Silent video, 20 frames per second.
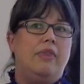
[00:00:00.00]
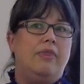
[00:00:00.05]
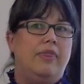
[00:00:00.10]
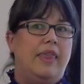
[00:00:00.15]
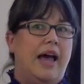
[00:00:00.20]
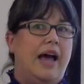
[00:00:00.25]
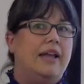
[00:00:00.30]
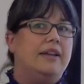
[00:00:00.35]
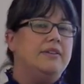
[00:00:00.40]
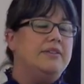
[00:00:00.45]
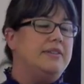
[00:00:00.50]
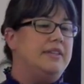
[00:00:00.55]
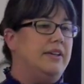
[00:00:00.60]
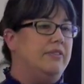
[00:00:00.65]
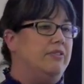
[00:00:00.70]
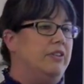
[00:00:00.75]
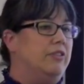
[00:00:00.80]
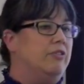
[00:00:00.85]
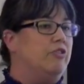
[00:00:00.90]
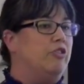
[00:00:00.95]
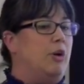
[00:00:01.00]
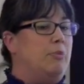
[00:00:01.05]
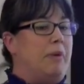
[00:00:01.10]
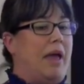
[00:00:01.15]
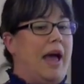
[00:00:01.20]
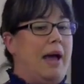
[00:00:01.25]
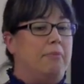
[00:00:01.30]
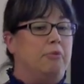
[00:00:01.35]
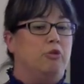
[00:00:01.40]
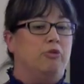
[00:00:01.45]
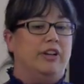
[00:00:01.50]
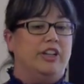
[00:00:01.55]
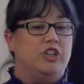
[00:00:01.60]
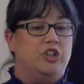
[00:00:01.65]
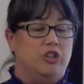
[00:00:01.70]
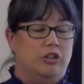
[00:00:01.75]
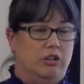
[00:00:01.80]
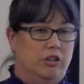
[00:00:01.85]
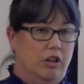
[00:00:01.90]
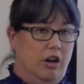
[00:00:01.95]
That is different from
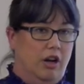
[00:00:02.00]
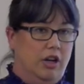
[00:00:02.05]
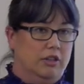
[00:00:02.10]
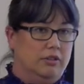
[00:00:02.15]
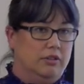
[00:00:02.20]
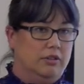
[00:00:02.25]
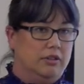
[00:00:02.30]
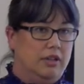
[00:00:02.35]
Aboriginal law.